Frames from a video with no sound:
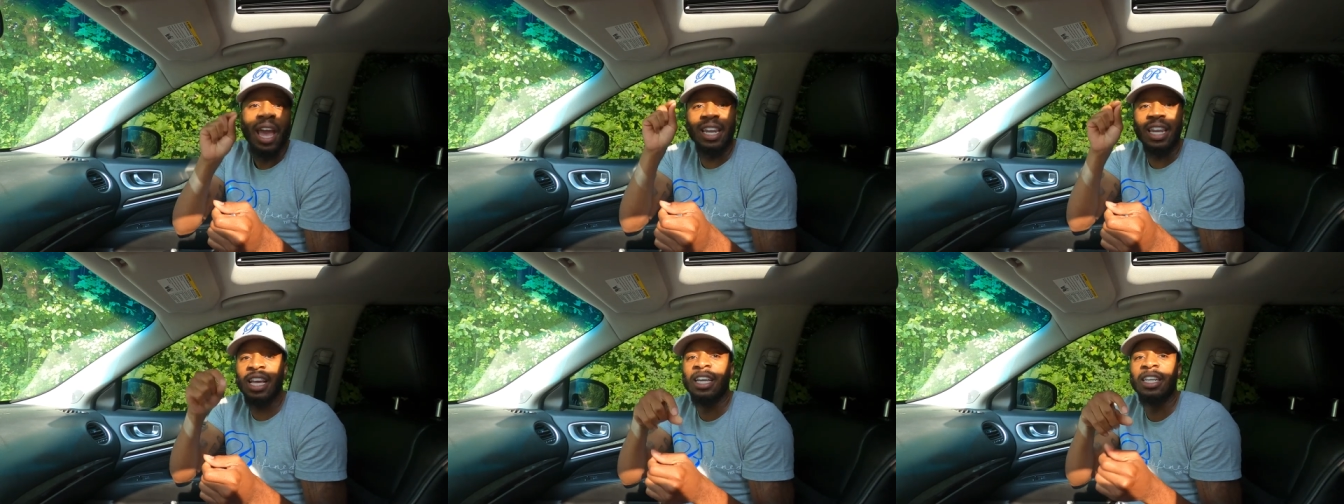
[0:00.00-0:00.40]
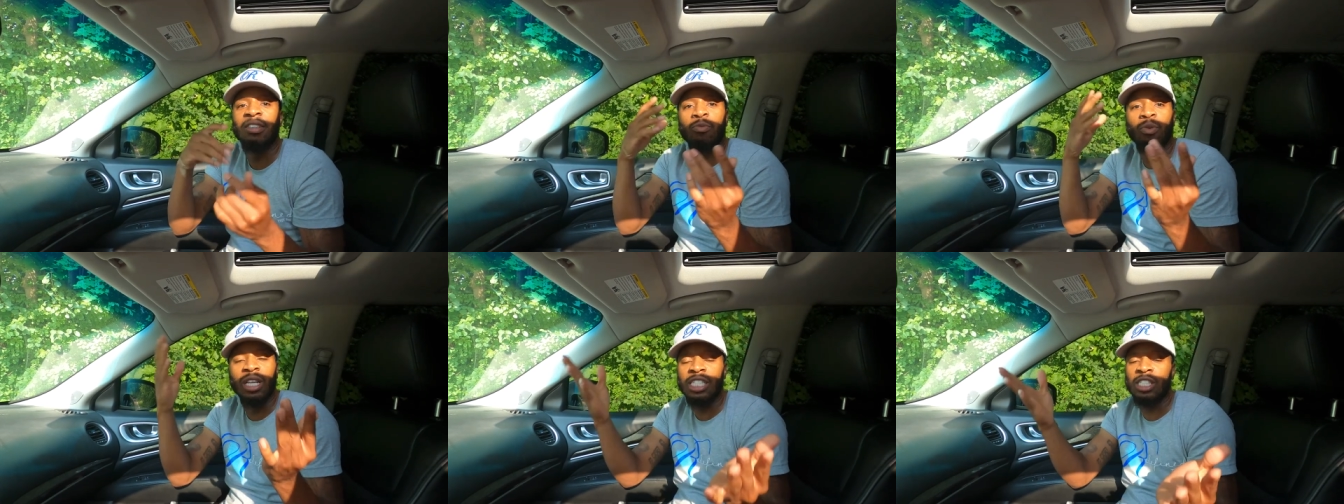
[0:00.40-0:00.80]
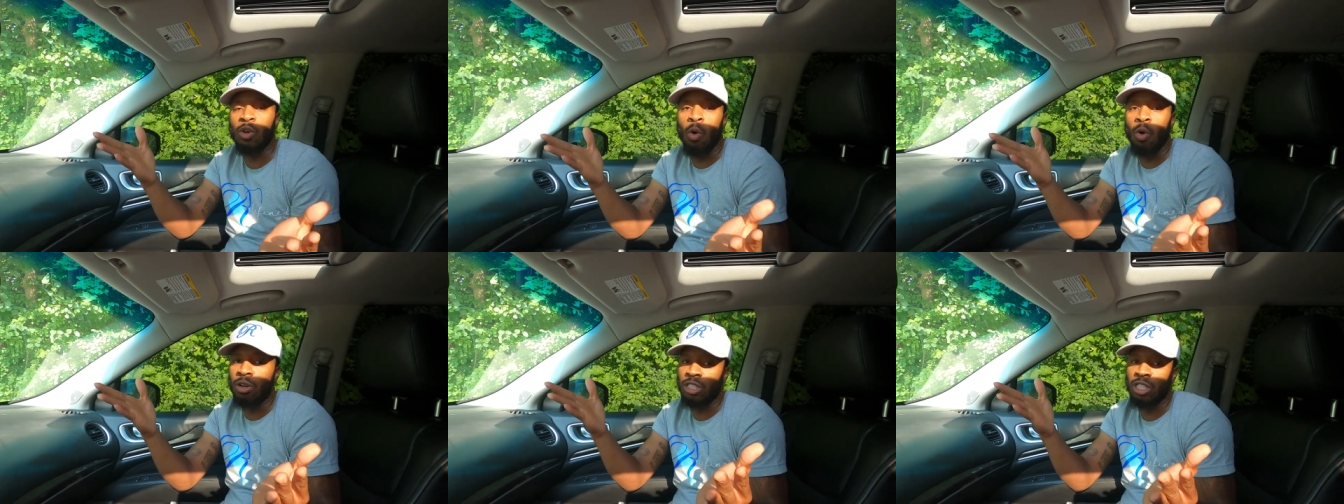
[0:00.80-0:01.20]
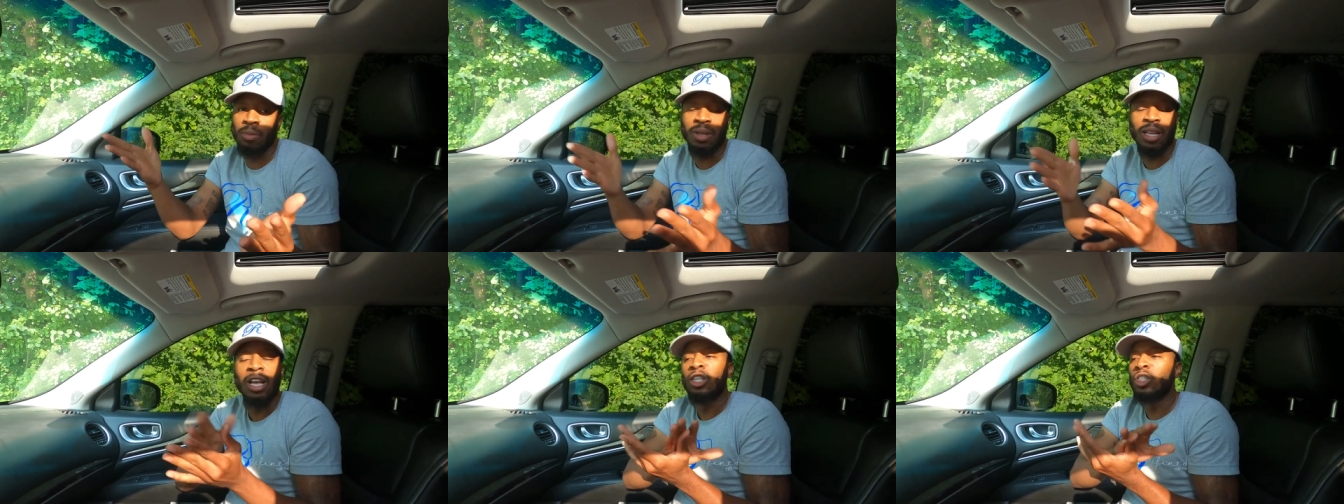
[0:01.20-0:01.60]
And they couldn't release the order
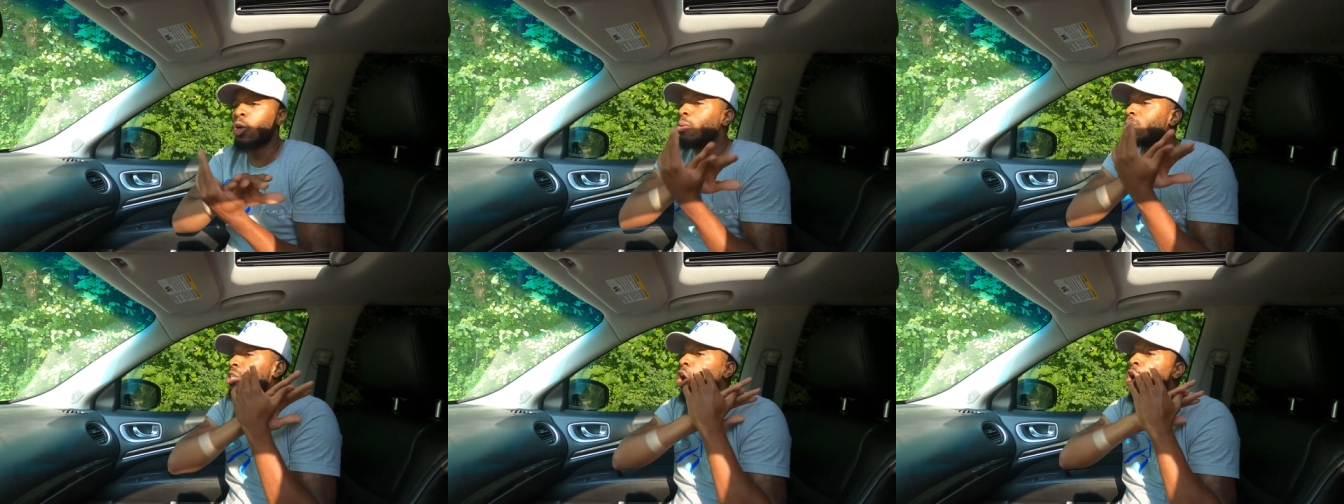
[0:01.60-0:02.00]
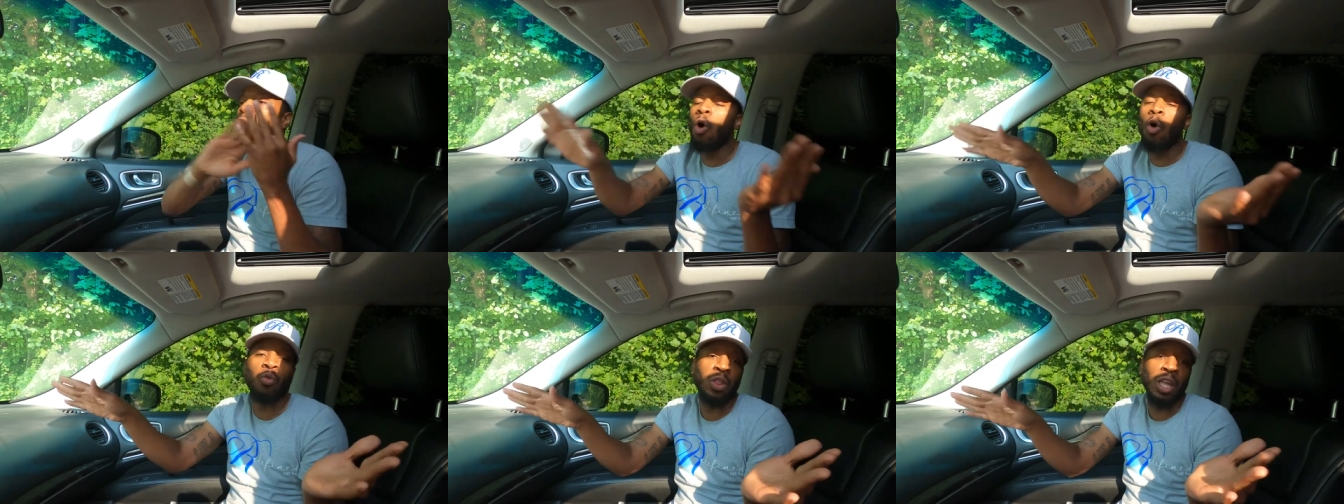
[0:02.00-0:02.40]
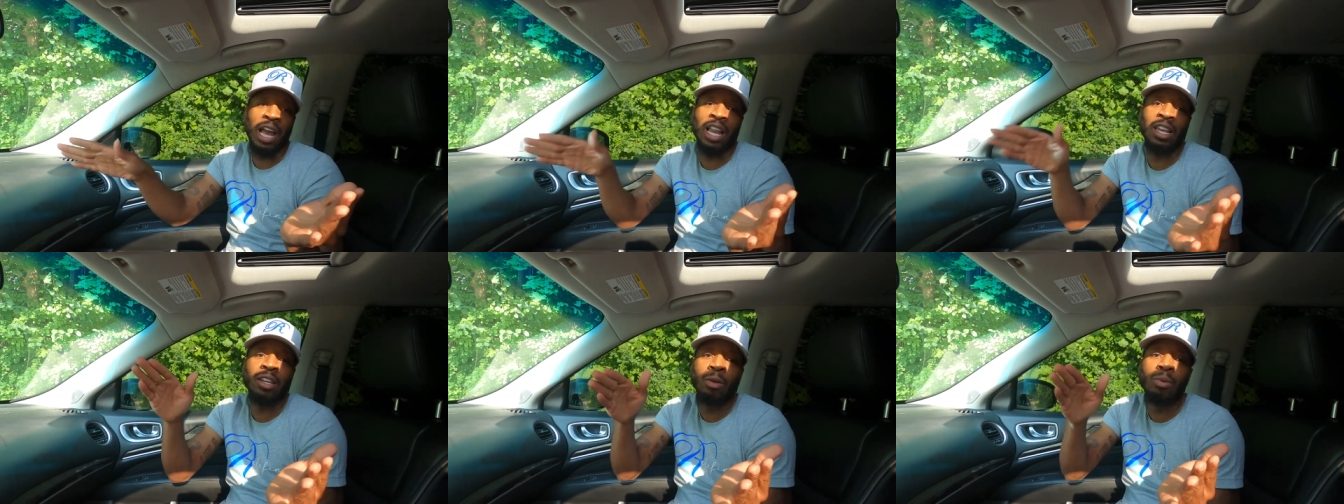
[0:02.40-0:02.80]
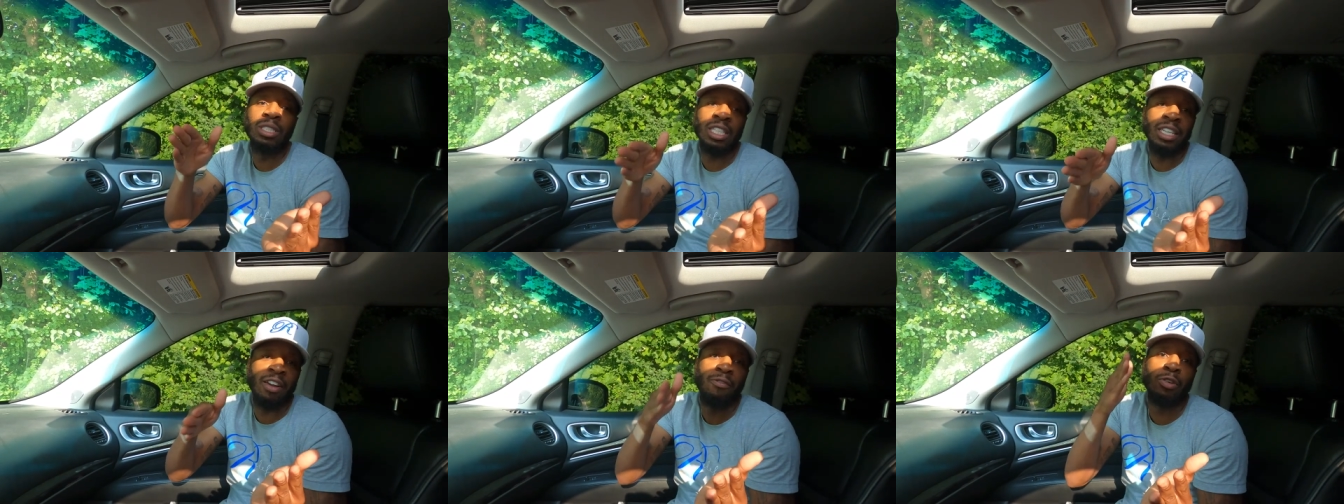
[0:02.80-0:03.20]
to me, so it was a whole thing. I literally
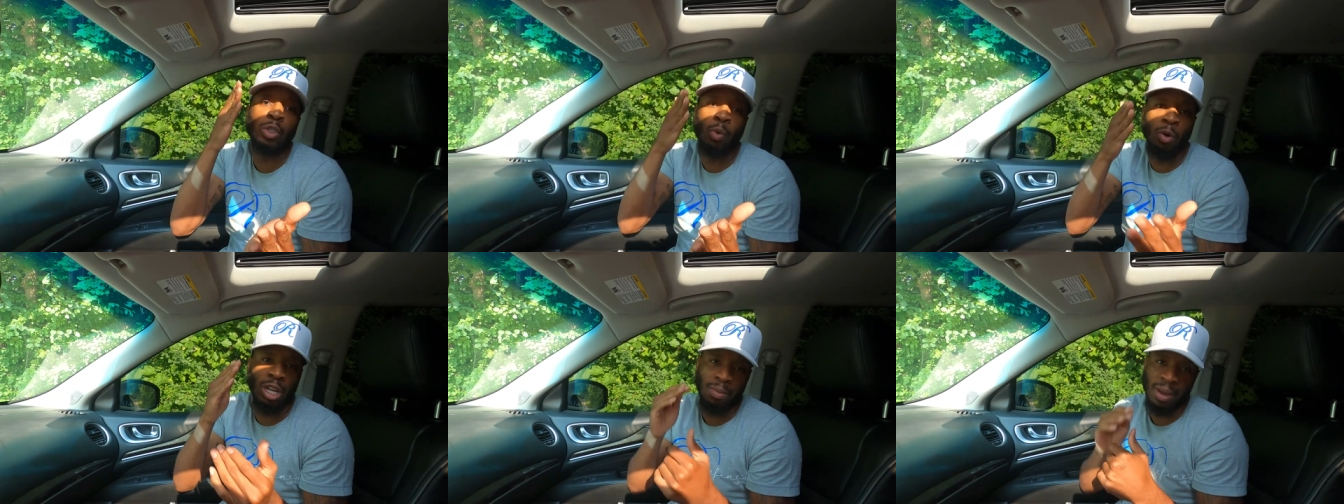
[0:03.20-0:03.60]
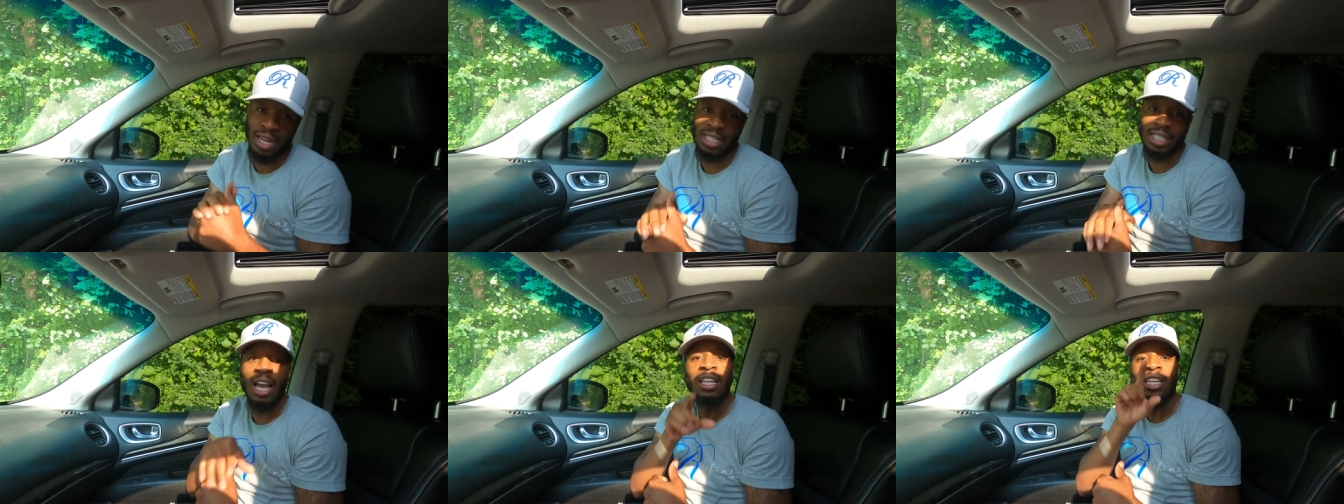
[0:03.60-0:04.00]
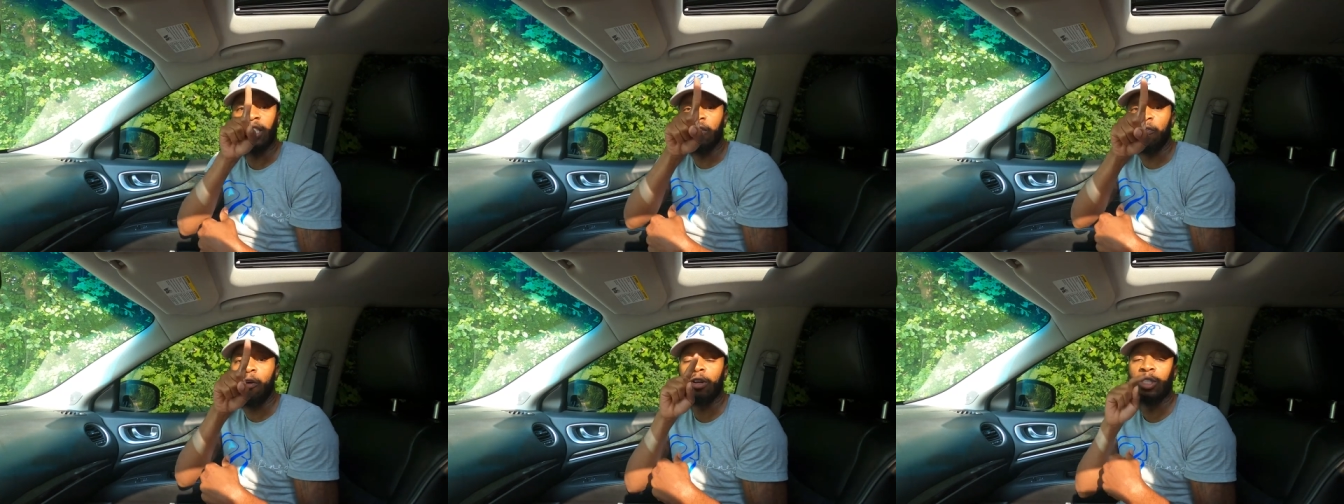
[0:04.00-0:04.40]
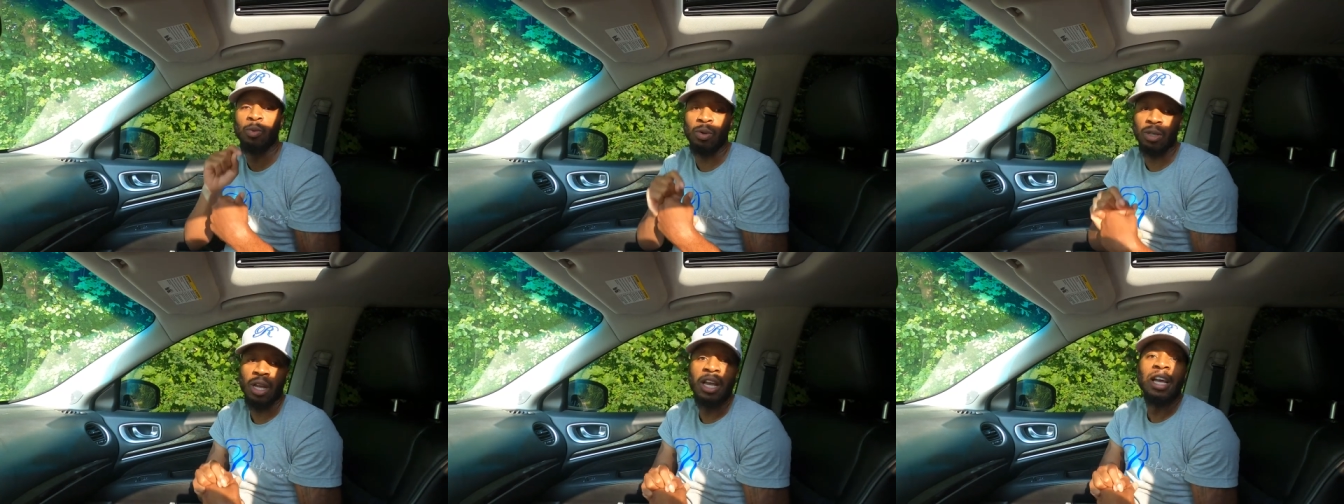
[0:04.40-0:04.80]
was in there for 20 minutes. That's the
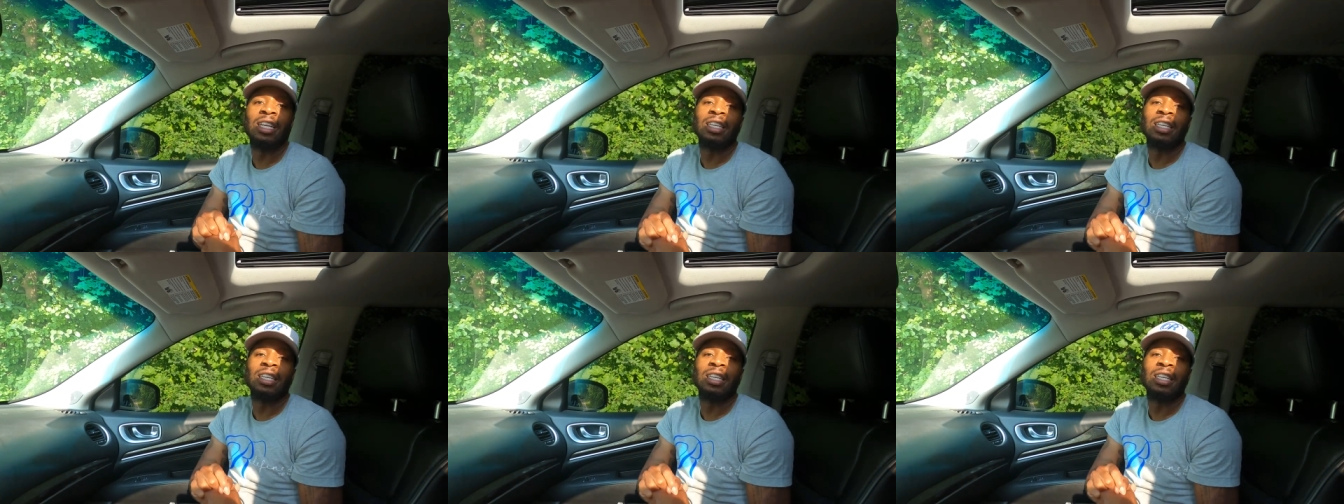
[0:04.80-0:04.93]
first one.